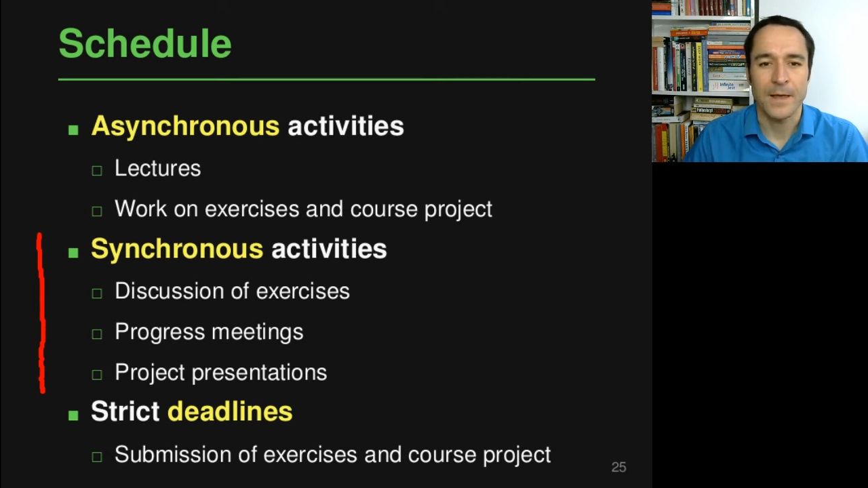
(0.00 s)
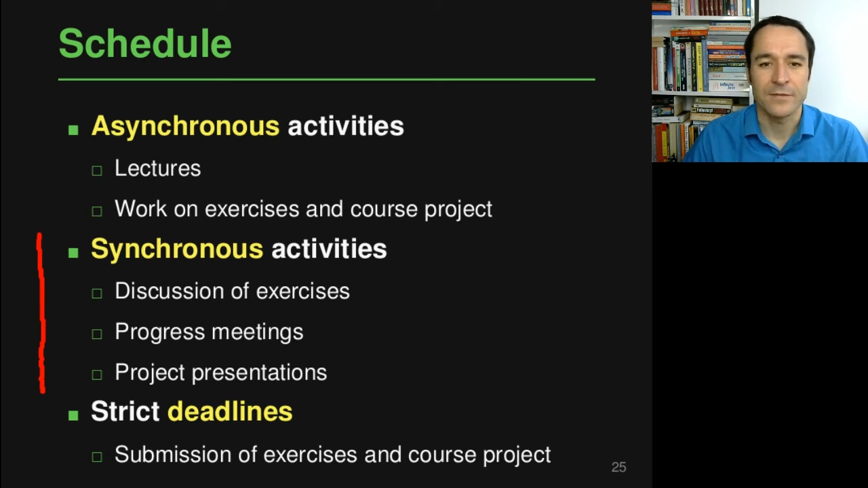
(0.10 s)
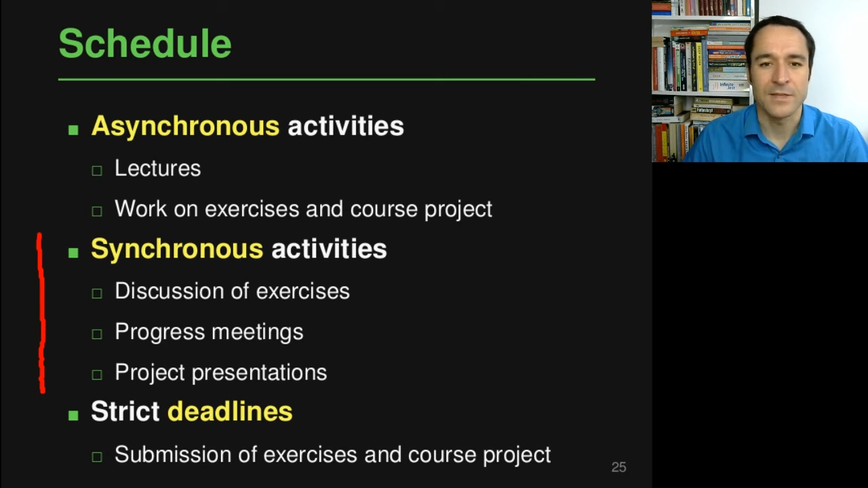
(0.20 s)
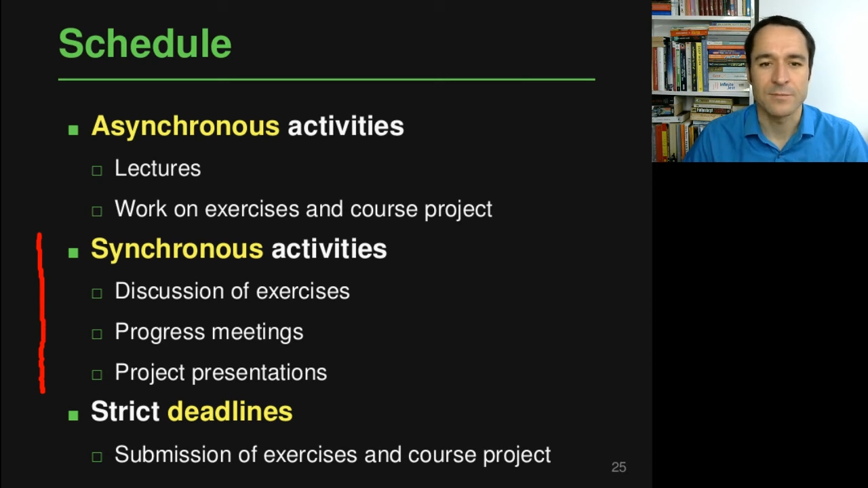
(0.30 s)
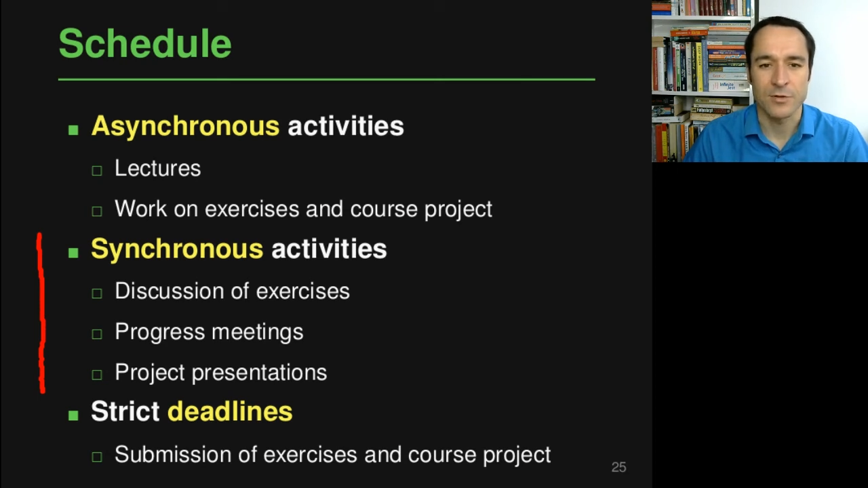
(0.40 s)

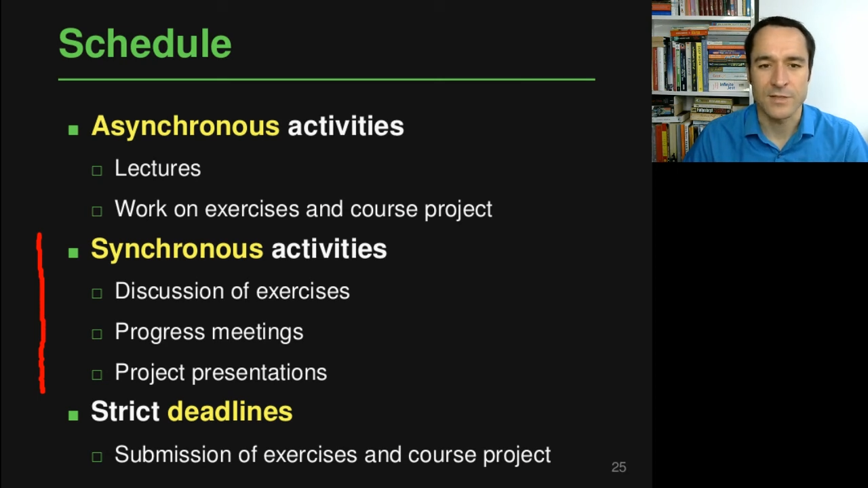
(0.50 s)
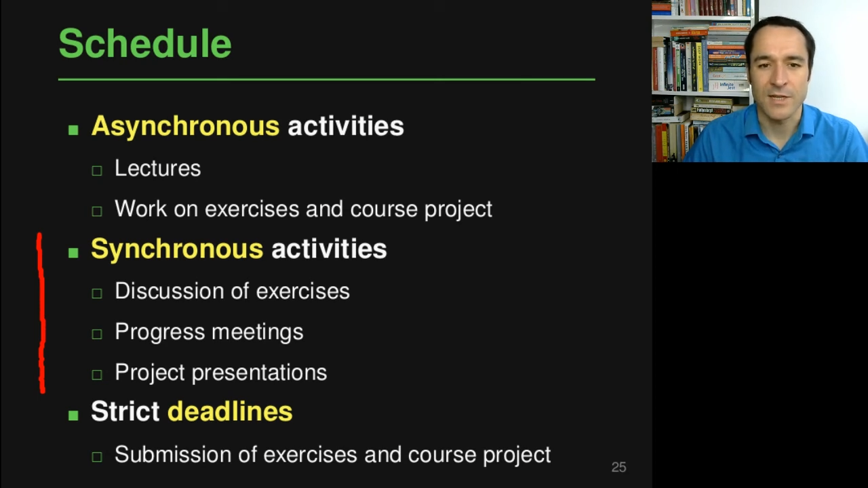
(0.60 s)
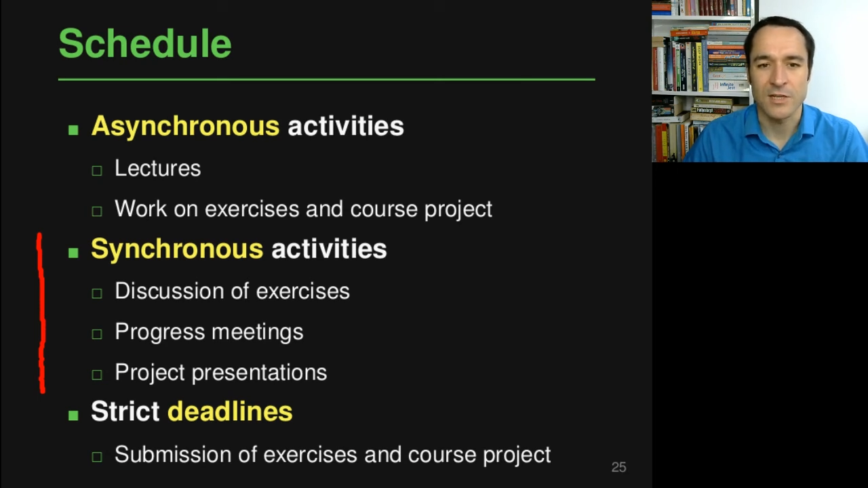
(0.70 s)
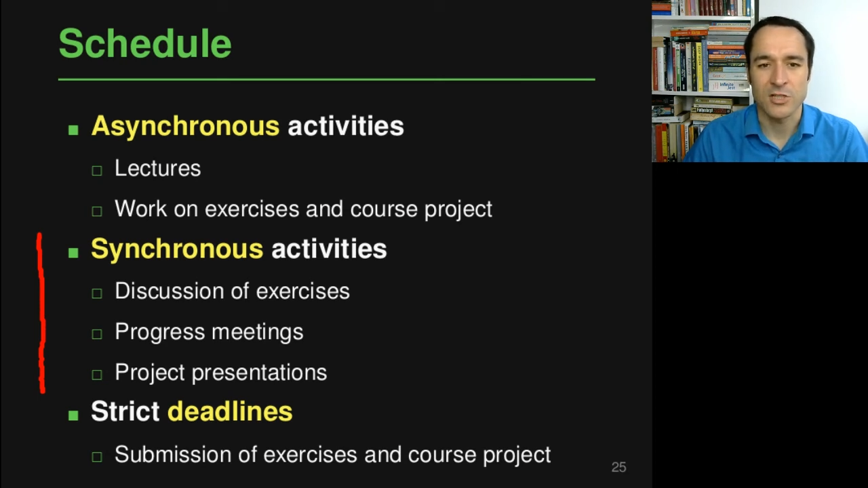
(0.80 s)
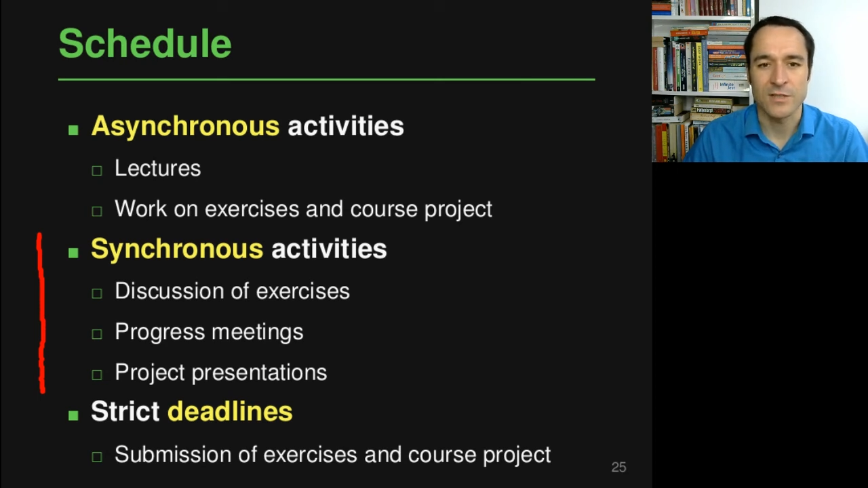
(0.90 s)
these
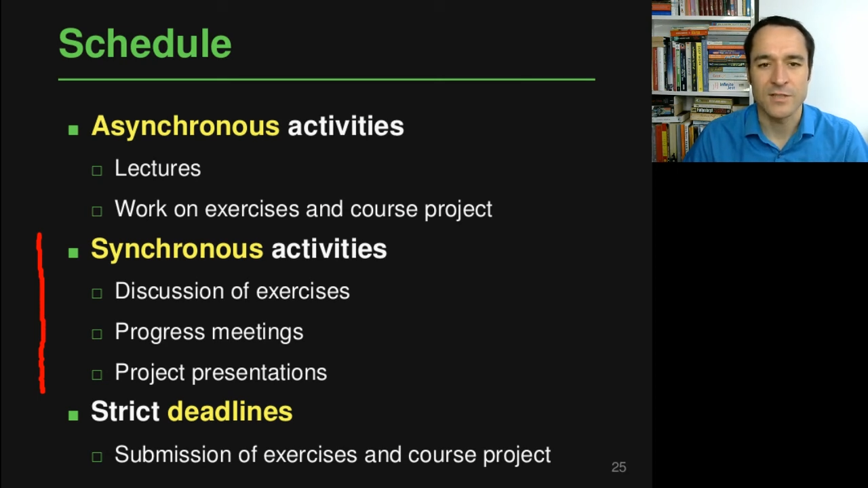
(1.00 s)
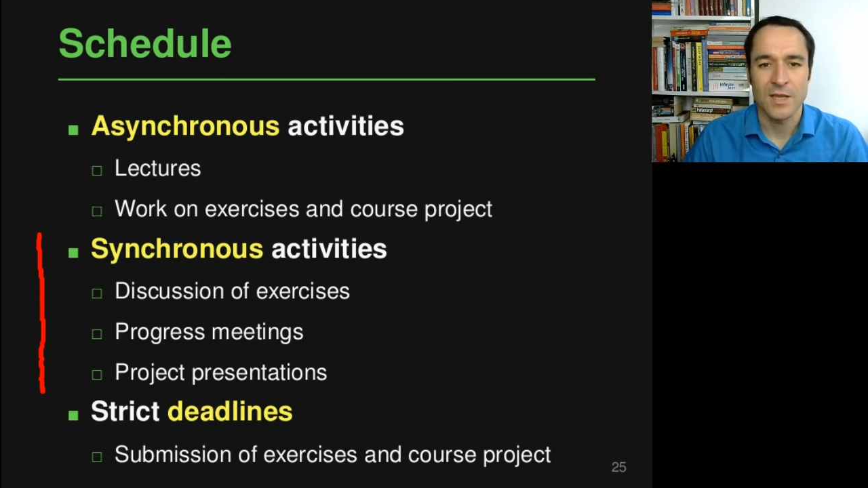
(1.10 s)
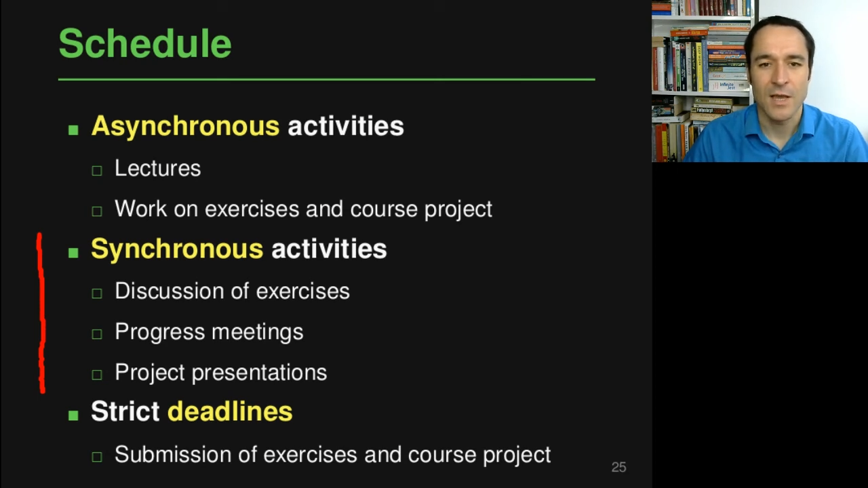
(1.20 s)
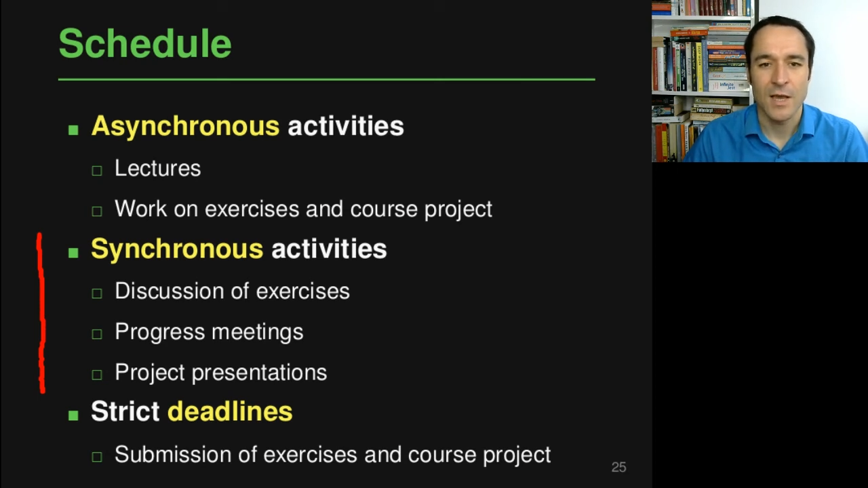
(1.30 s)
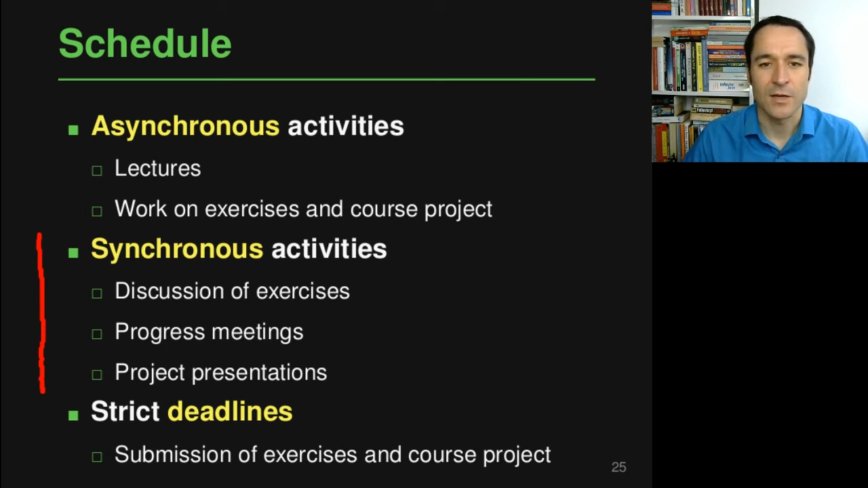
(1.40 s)
presentations
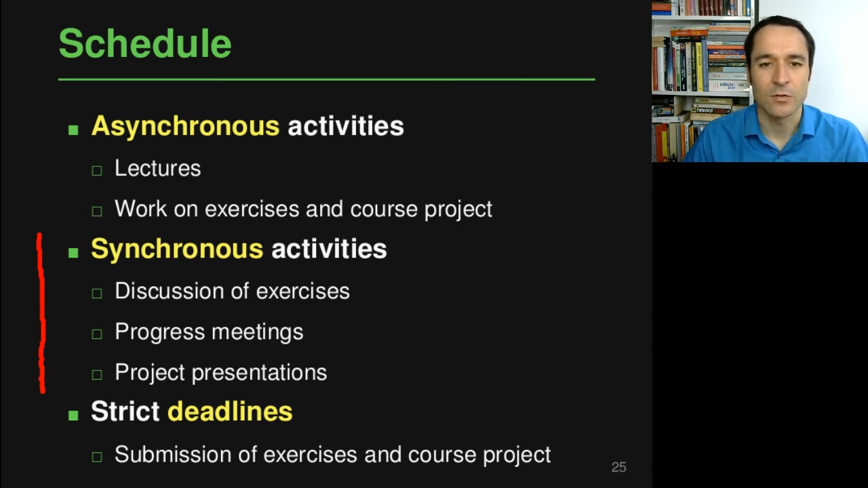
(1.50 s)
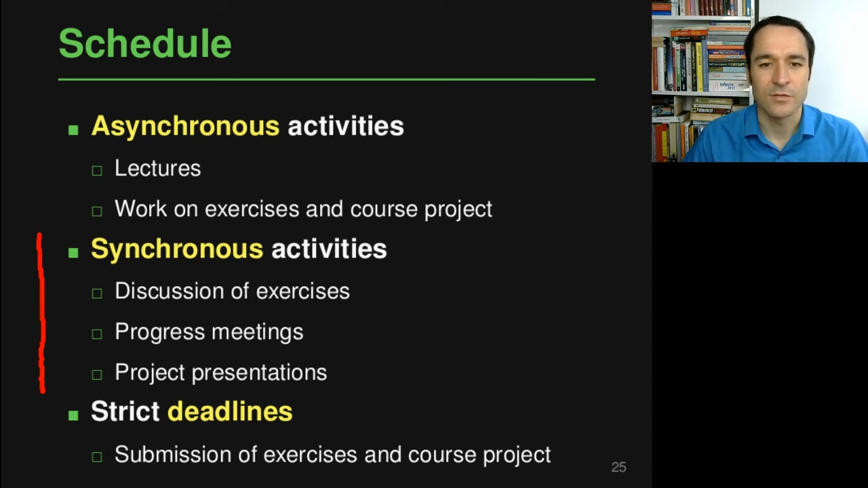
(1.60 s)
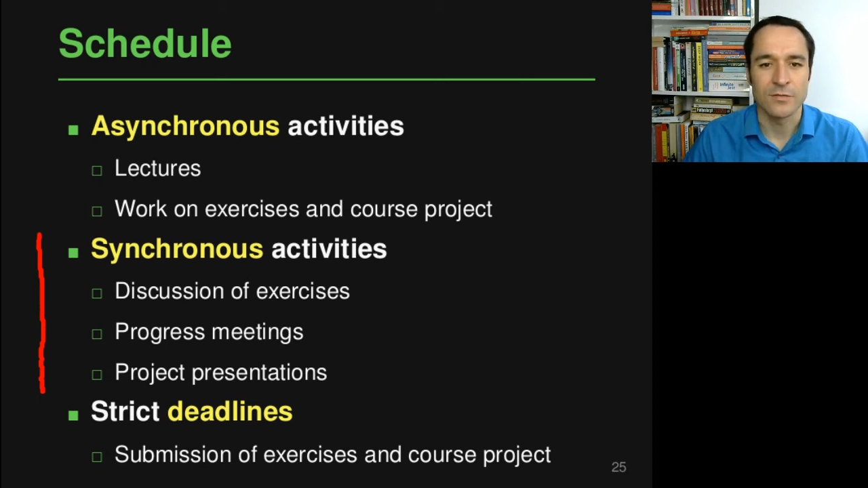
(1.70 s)
and also